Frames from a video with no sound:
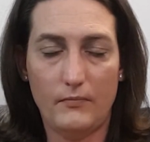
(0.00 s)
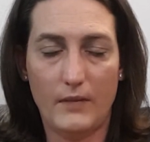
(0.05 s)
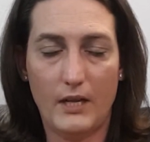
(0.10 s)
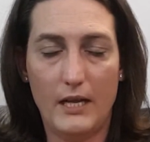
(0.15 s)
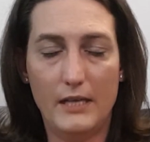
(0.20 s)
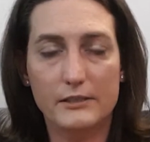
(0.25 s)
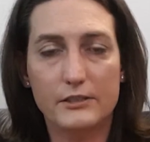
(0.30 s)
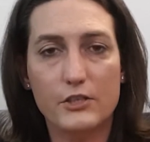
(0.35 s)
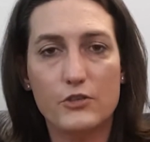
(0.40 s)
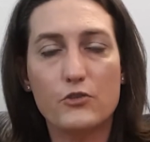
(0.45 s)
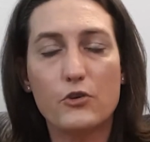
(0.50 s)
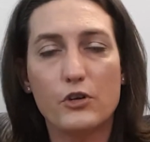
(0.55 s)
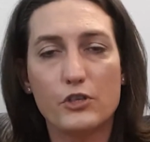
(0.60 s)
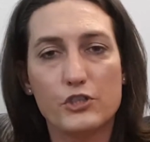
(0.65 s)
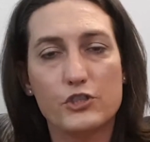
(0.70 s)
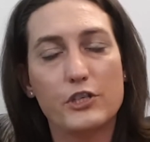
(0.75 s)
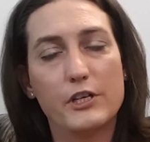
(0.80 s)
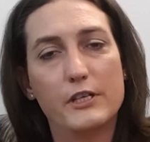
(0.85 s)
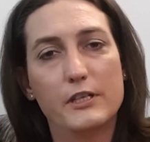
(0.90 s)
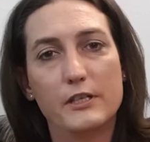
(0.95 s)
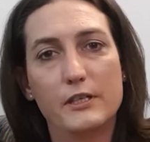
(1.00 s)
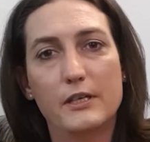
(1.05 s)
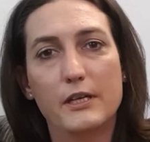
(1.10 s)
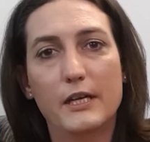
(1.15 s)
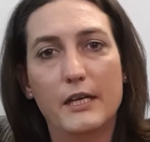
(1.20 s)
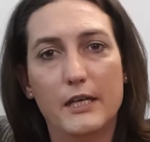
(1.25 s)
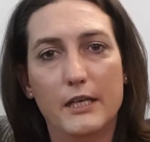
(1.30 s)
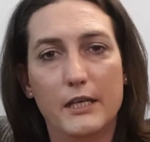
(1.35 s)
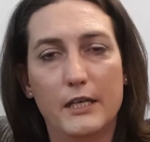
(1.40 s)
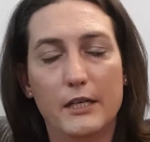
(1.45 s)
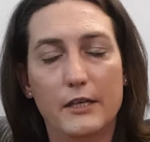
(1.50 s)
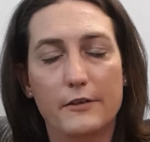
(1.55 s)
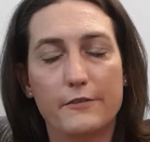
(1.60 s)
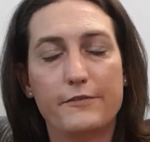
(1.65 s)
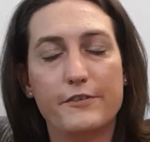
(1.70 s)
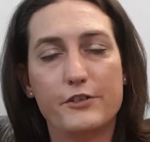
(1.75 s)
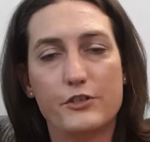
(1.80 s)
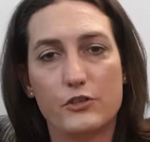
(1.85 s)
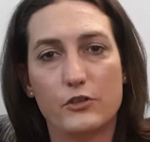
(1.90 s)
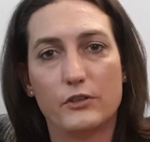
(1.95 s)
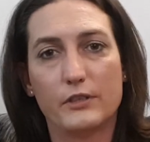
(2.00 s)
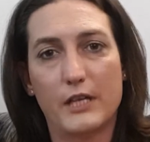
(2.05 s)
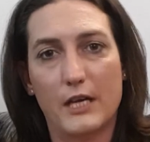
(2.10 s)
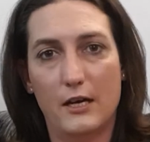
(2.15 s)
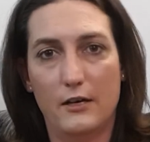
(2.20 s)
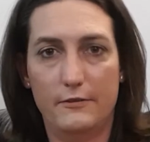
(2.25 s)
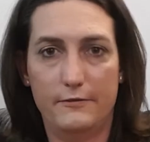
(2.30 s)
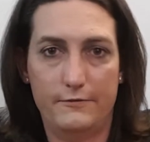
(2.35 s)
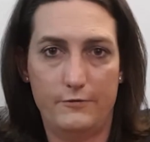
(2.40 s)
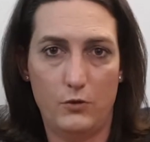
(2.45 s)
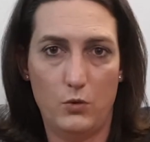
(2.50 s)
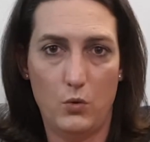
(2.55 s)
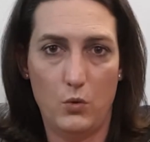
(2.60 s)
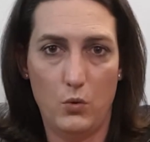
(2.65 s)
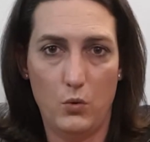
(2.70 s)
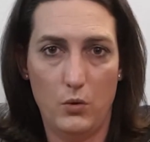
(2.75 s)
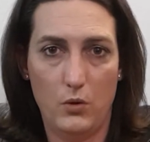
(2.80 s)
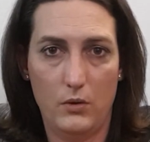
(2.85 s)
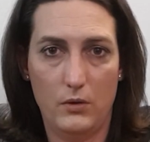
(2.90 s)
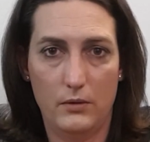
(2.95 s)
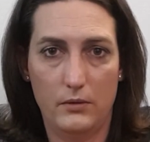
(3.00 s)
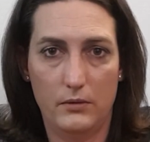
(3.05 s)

as a transgendered individual now for